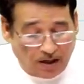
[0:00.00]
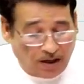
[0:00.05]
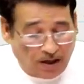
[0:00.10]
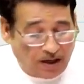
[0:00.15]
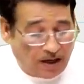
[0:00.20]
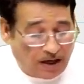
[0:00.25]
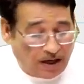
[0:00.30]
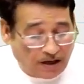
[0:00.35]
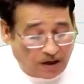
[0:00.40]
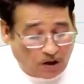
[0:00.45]

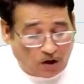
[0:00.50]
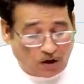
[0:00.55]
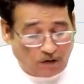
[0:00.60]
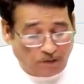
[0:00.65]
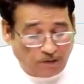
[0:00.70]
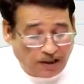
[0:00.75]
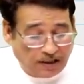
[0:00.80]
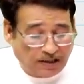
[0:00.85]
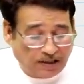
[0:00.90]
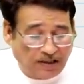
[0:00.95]
And
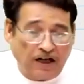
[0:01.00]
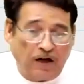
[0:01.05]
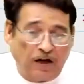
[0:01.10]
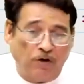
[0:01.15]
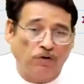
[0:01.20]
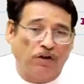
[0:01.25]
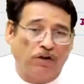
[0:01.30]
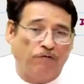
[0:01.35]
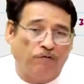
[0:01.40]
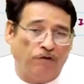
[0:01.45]
obviously,
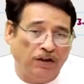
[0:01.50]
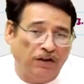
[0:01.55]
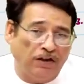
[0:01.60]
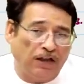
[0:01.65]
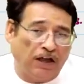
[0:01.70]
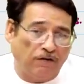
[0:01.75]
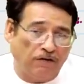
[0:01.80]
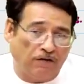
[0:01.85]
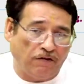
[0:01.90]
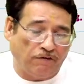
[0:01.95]
out of
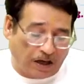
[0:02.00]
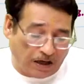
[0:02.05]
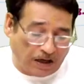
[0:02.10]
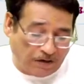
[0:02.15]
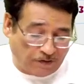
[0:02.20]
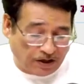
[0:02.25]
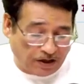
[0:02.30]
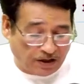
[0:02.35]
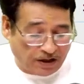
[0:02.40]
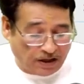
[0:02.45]

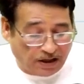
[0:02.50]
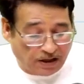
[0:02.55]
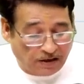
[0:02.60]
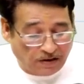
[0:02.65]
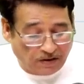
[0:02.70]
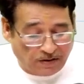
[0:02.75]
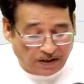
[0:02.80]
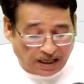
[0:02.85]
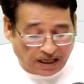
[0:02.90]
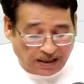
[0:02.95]
1,500,
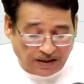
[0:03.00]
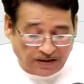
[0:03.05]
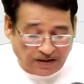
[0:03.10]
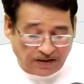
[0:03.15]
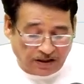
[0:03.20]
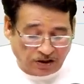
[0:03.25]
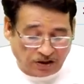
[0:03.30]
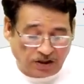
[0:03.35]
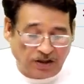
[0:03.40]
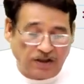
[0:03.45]

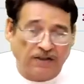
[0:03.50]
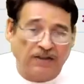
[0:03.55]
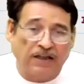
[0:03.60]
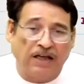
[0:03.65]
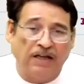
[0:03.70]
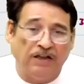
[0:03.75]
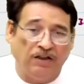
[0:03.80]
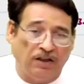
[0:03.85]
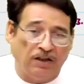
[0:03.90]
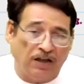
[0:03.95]
900 shares
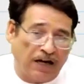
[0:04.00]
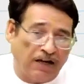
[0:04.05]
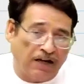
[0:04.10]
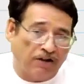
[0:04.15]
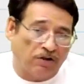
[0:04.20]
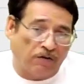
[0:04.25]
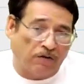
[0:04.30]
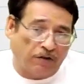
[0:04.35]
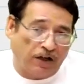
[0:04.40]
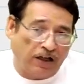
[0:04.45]
are in the
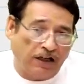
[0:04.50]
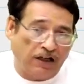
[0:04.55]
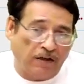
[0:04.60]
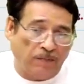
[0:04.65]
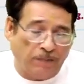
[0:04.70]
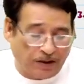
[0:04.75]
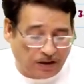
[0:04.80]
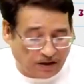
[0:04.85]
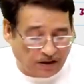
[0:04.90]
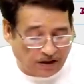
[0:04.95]
hands of A
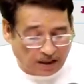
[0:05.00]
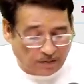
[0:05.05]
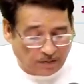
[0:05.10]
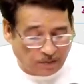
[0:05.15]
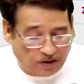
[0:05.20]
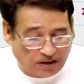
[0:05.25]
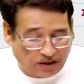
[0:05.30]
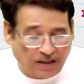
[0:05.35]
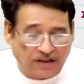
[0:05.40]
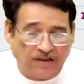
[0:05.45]
Limited. That
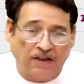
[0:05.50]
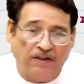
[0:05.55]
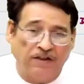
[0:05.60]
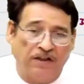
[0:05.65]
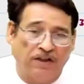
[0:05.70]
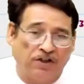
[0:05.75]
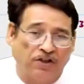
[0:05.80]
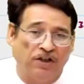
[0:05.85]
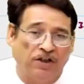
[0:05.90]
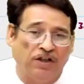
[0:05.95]
means
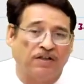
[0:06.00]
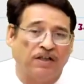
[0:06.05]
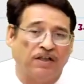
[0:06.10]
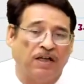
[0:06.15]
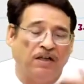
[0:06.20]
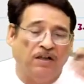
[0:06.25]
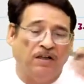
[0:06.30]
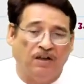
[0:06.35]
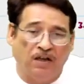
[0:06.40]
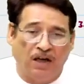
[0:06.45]
600 shares
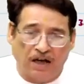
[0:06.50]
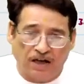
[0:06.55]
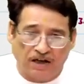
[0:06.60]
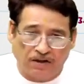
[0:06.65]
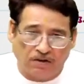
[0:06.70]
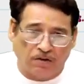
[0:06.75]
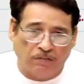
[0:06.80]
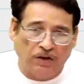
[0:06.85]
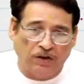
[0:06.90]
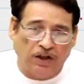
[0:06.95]
are in the
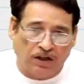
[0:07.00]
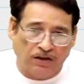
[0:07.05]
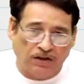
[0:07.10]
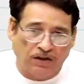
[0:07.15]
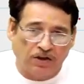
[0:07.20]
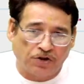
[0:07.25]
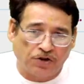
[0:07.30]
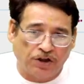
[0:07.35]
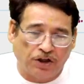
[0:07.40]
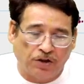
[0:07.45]
hands of the
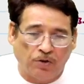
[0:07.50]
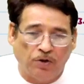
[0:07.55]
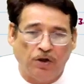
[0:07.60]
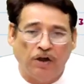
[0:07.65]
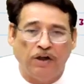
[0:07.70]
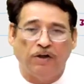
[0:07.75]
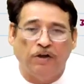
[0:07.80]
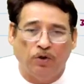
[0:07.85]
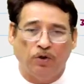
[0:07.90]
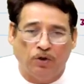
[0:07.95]
other
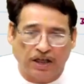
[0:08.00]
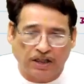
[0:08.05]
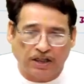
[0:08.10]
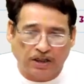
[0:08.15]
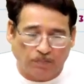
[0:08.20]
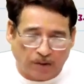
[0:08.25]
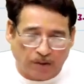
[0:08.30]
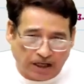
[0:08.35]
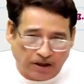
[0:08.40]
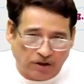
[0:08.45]
shareholder known as
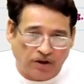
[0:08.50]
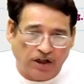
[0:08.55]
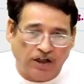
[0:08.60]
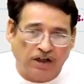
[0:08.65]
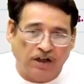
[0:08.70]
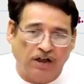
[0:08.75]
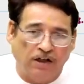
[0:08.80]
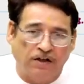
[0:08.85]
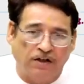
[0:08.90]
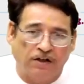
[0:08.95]

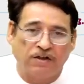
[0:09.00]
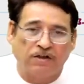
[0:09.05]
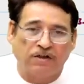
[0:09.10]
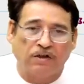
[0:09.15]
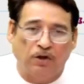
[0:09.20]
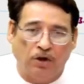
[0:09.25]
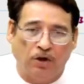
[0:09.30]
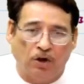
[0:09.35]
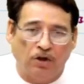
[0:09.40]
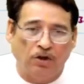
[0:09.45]
minority interest
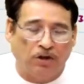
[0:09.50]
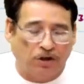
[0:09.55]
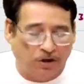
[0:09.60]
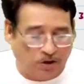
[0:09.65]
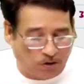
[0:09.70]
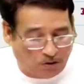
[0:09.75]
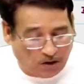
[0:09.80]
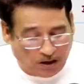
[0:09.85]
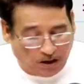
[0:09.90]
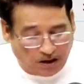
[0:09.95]
or
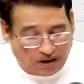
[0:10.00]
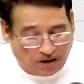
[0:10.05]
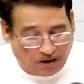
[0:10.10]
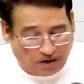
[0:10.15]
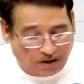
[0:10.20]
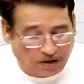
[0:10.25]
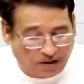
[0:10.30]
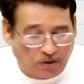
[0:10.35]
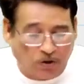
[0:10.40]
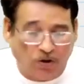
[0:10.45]
non-controlling
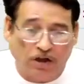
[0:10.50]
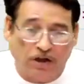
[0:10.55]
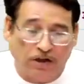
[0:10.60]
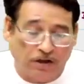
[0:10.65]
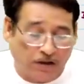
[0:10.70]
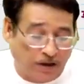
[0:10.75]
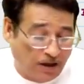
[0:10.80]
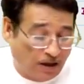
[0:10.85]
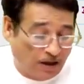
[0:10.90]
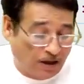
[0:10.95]
interest holder.
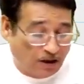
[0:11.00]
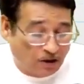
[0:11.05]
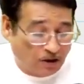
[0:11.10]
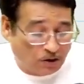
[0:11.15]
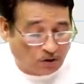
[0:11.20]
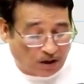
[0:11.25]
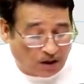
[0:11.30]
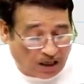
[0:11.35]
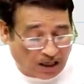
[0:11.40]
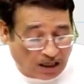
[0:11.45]

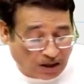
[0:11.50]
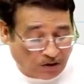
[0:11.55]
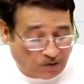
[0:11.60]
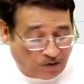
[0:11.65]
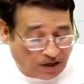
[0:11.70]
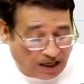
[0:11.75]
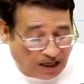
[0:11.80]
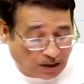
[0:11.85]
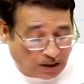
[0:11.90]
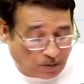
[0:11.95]
So as
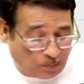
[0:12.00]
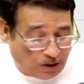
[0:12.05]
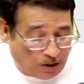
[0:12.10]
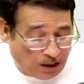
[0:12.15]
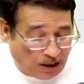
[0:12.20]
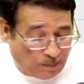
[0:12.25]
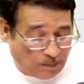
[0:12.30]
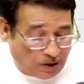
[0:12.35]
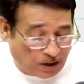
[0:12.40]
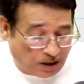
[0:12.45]
far as B
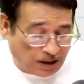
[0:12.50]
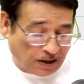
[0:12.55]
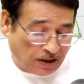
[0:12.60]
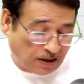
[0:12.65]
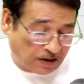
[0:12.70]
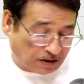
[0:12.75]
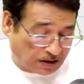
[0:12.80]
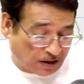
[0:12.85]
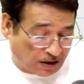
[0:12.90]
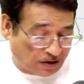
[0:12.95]
Limited
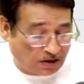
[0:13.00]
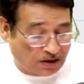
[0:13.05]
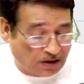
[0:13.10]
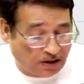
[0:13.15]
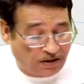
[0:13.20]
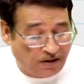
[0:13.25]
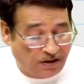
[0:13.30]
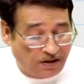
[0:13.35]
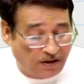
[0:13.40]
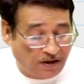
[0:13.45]
is
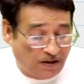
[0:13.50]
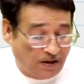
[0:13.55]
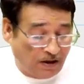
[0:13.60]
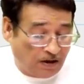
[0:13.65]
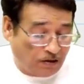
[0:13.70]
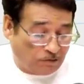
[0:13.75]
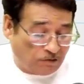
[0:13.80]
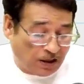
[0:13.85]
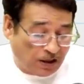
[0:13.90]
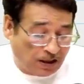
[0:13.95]
concerned,
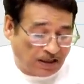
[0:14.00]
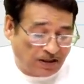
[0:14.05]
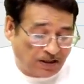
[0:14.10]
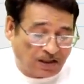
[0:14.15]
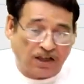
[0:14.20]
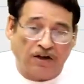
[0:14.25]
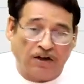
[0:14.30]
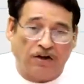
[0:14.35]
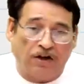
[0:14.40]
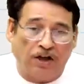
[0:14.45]
we can
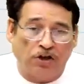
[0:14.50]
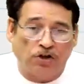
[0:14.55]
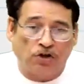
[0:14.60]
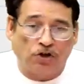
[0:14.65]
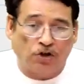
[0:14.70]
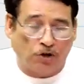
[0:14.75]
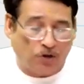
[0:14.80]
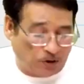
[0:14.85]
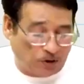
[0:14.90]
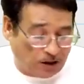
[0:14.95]
say
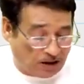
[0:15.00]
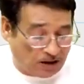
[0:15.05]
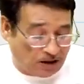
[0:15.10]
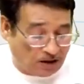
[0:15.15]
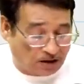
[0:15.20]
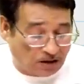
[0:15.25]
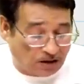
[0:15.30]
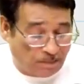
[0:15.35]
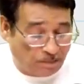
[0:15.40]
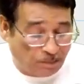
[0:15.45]
ratio
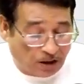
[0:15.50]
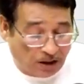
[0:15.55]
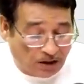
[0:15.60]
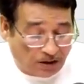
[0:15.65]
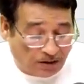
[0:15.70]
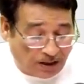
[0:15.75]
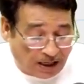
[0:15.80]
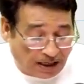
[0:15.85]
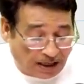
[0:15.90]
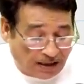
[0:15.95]
is
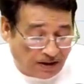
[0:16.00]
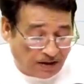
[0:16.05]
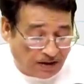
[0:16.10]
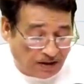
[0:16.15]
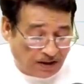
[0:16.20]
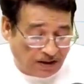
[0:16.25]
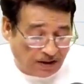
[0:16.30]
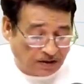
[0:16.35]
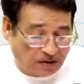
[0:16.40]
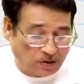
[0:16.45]

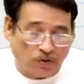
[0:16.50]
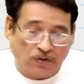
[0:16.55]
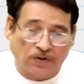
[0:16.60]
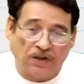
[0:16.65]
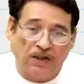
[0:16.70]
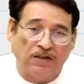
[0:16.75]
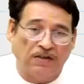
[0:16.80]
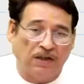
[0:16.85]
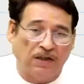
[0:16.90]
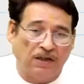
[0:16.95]
900 is to
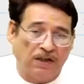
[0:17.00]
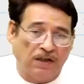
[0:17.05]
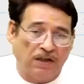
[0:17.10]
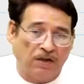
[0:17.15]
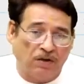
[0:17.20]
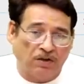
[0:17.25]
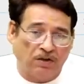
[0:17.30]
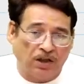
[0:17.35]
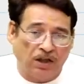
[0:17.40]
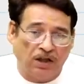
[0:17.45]
600
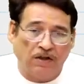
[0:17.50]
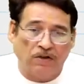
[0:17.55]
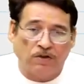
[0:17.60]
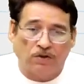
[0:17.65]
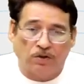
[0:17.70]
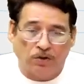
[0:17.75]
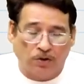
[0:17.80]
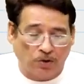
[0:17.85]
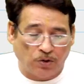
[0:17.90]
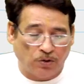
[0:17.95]
or 3 is
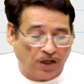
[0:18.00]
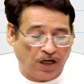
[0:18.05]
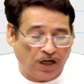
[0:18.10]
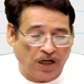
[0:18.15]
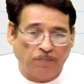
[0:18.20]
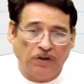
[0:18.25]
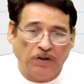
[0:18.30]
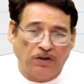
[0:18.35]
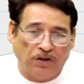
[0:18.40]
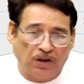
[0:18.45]
to 2.
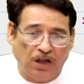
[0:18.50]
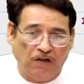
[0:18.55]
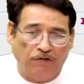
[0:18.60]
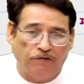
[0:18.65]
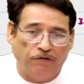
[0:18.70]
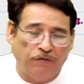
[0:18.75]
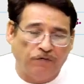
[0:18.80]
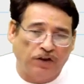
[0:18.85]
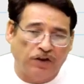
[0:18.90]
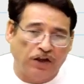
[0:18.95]
That means 3
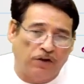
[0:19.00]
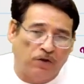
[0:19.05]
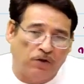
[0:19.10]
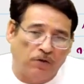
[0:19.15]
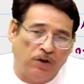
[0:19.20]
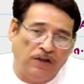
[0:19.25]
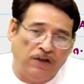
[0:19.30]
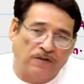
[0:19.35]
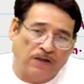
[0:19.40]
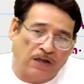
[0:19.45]
fifth
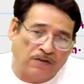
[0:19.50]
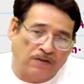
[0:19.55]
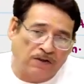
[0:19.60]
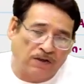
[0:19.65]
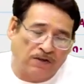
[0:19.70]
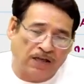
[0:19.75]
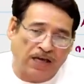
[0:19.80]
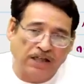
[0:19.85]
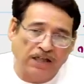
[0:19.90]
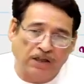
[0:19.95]
control is
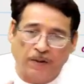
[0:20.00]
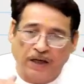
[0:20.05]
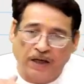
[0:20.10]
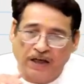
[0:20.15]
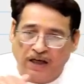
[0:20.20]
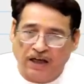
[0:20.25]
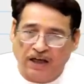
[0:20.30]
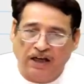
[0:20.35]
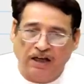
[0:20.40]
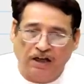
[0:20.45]
exercised
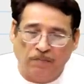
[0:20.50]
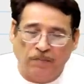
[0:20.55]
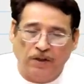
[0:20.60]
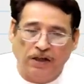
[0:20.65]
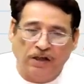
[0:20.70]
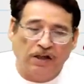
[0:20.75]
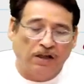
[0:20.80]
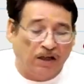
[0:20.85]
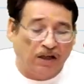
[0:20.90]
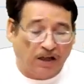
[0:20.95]
by A
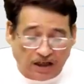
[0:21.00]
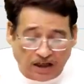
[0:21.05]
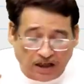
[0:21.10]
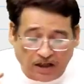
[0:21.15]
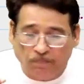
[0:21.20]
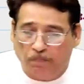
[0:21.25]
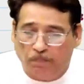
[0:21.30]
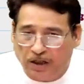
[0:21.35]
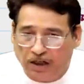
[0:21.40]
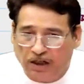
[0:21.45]
Limited.
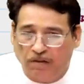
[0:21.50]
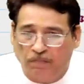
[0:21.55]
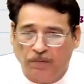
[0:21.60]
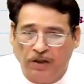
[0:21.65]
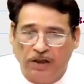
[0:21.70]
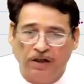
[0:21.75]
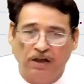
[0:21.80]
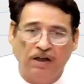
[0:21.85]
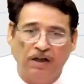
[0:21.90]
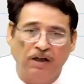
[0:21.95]
In B
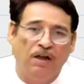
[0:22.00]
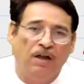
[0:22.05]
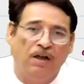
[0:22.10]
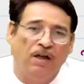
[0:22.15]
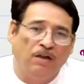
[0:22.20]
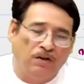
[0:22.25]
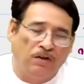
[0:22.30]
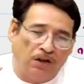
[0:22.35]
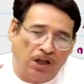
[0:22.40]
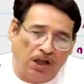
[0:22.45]
Limited,
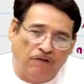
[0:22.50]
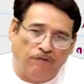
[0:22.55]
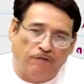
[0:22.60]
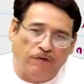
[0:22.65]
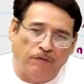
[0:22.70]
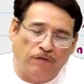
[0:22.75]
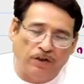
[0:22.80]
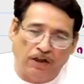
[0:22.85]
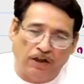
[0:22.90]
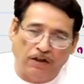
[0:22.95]

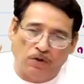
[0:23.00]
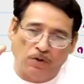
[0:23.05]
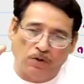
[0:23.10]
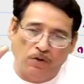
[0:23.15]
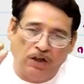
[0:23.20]
Three-fifth control